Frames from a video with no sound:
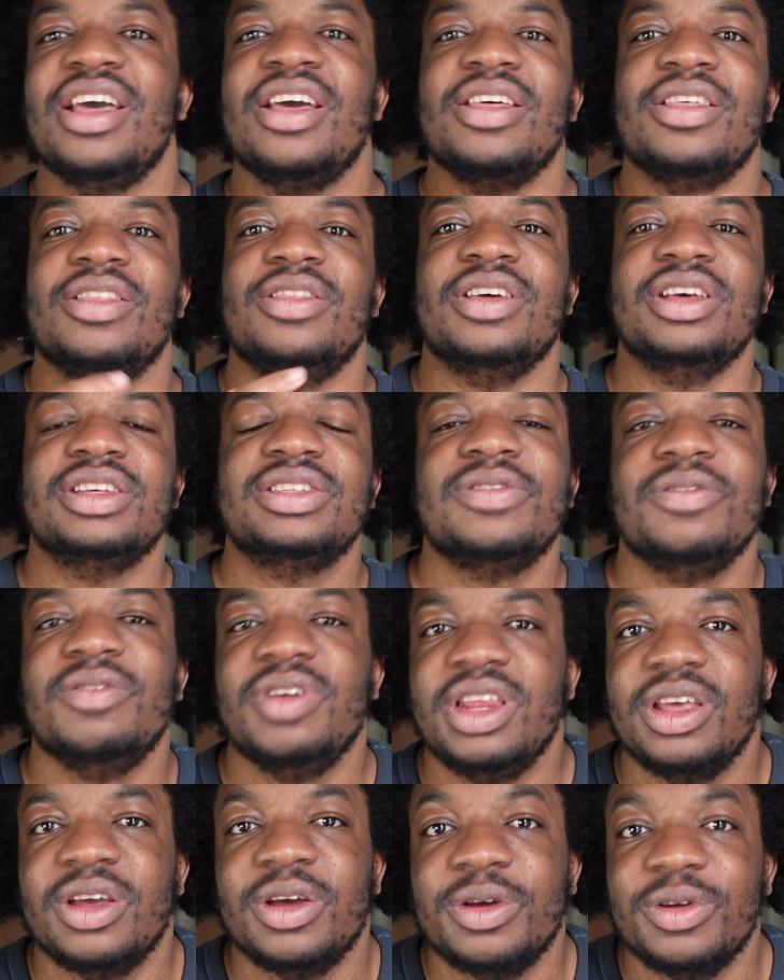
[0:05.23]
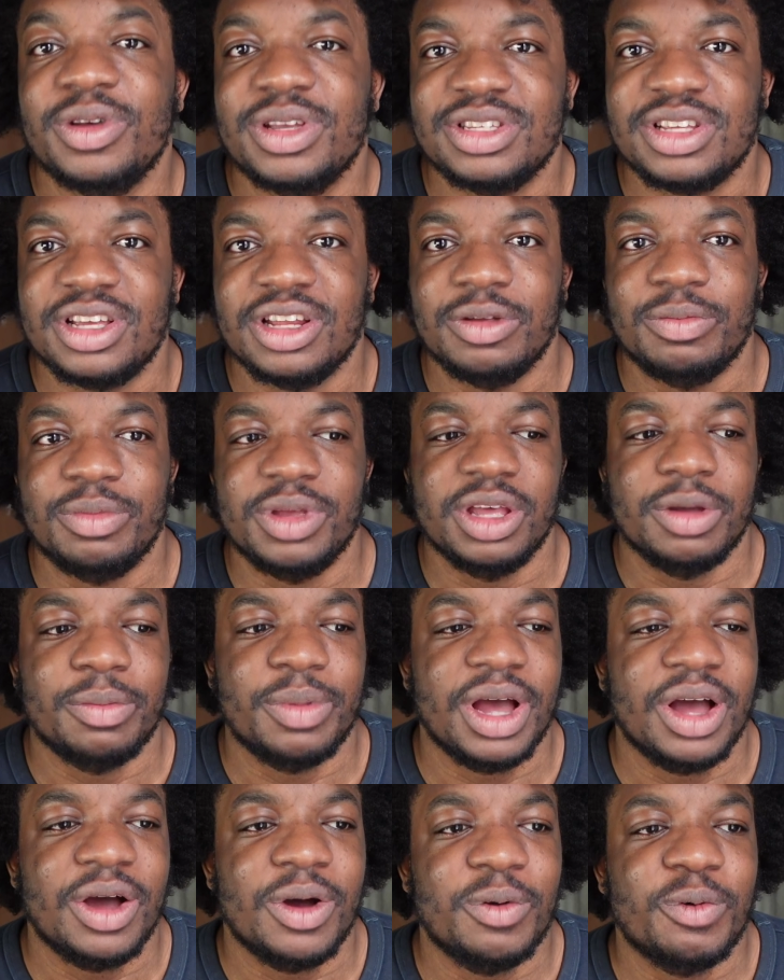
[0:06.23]
this video is going to be
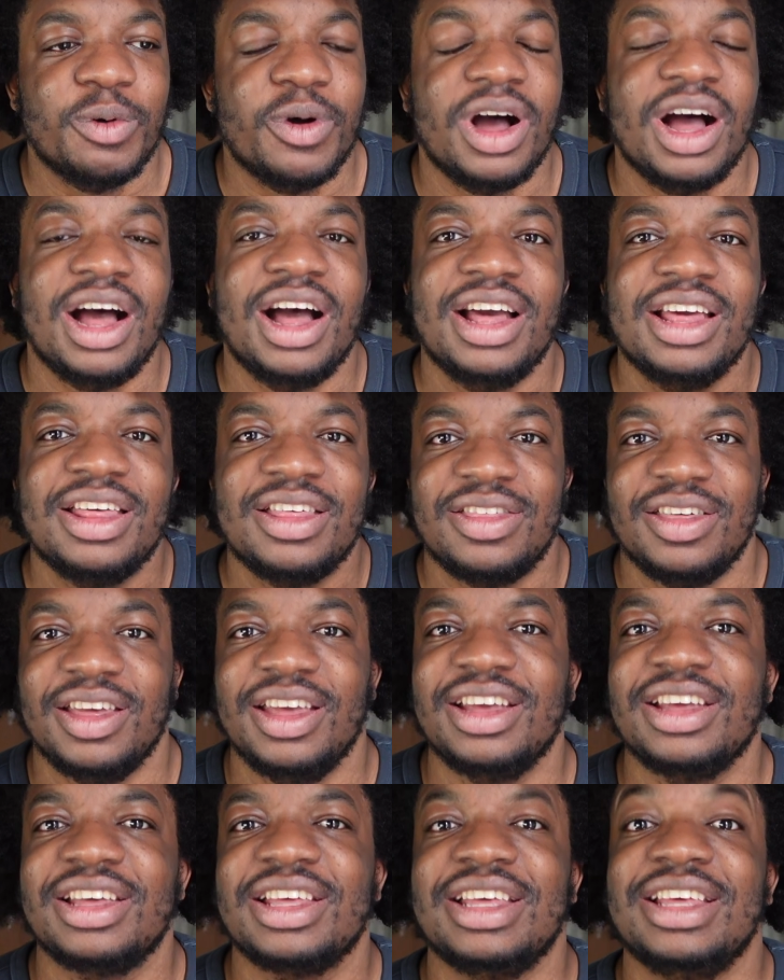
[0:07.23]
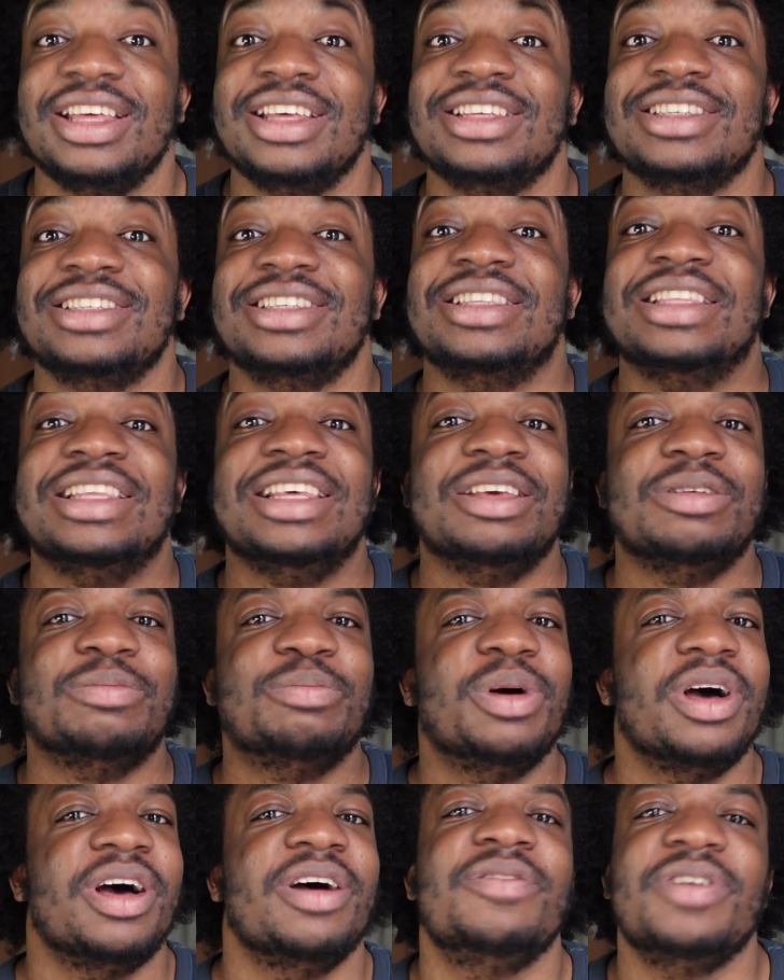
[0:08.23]
about what I think is the
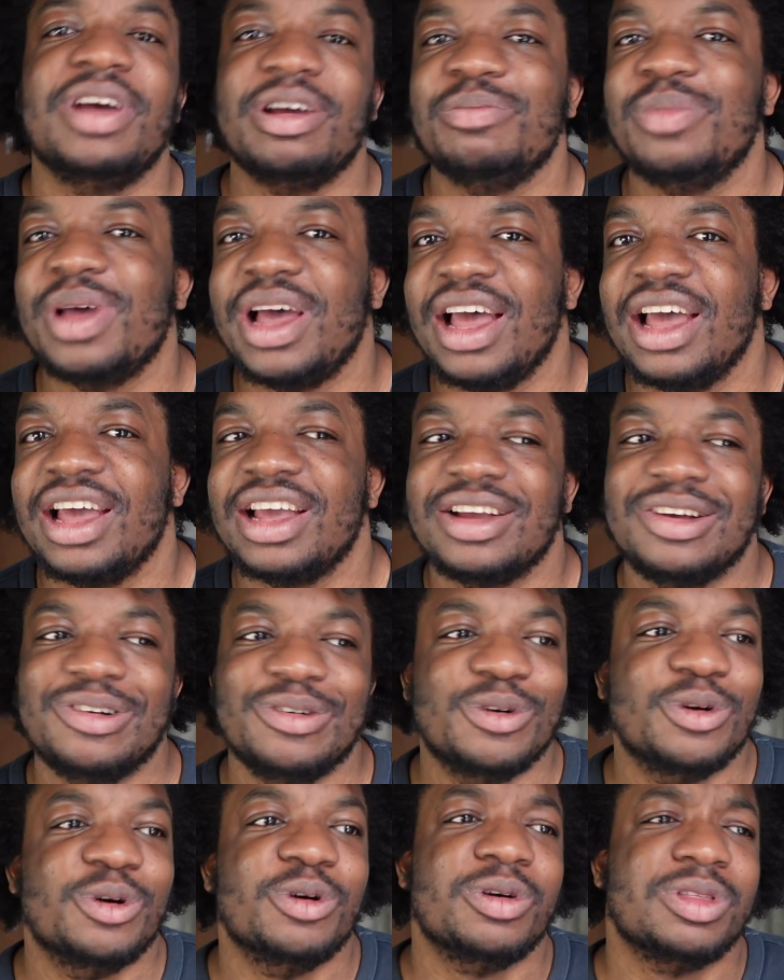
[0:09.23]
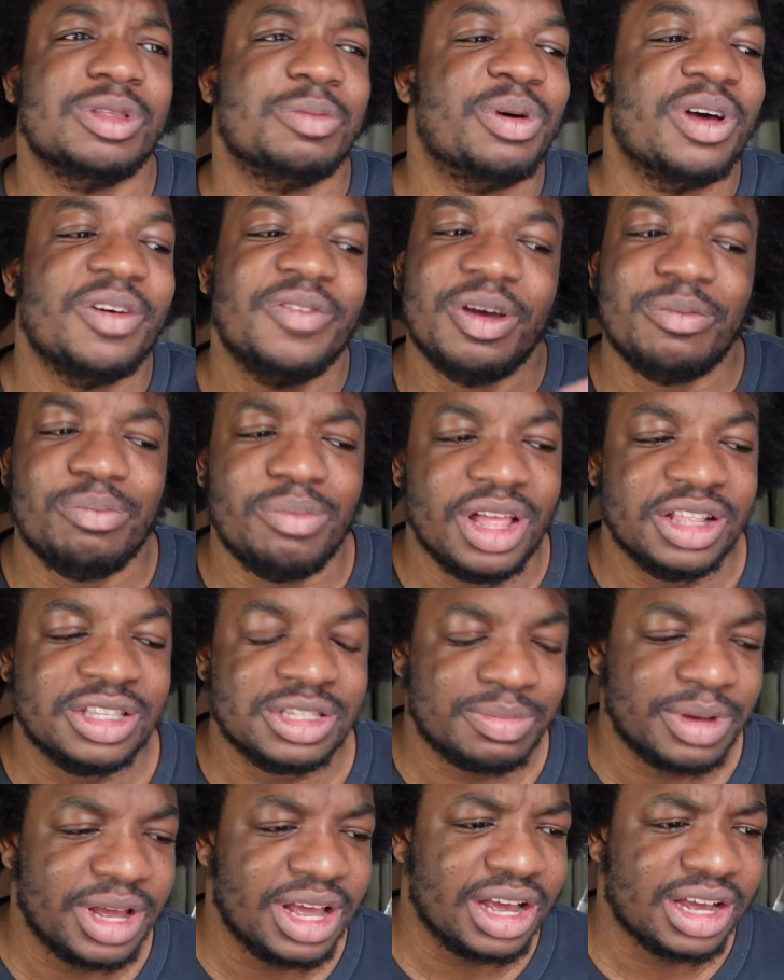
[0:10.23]
perfect bag, or the perfect men's
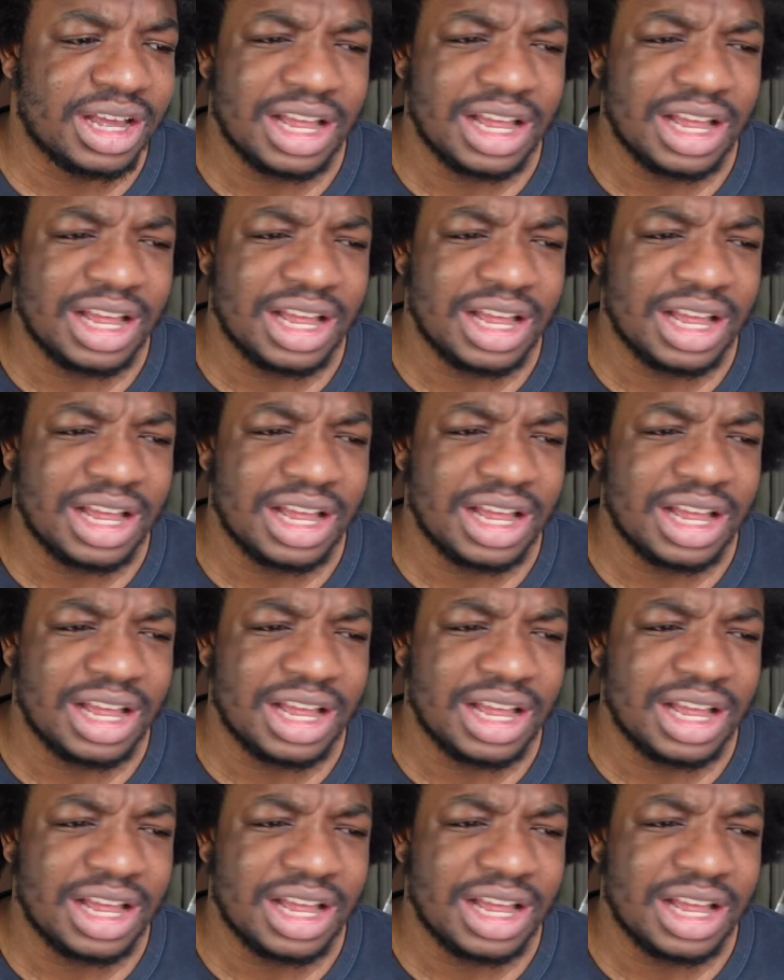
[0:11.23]
bag.